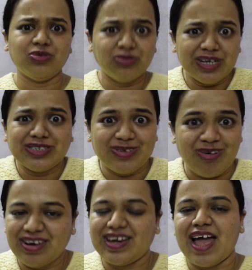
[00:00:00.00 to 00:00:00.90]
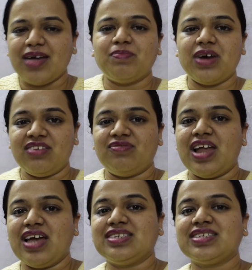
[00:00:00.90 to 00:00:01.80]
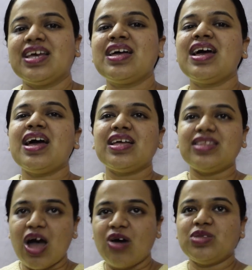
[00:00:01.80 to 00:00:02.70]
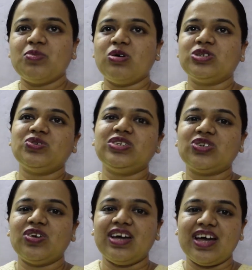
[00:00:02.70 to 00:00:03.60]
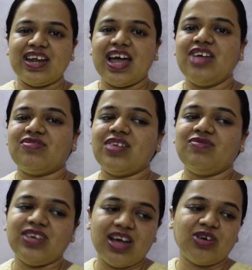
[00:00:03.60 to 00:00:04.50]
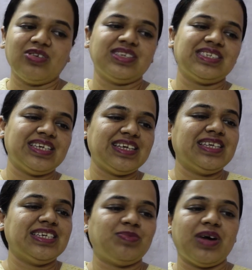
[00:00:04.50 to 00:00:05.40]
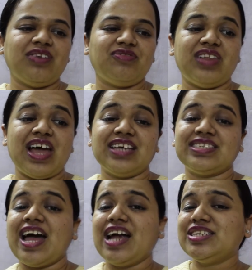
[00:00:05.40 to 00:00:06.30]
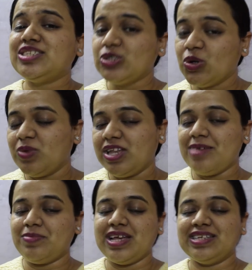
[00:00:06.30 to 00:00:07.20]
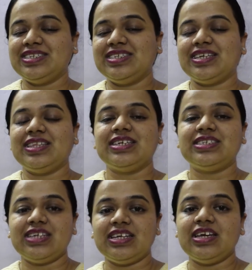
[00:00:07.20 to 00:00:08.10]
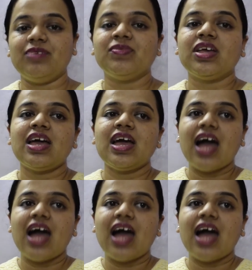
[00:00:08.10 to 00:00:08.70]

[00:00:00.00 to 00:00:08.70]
Who does not like butterflies? Now the monsoon is gonna arrive and we are gonna see these butterflies at so many places in the city.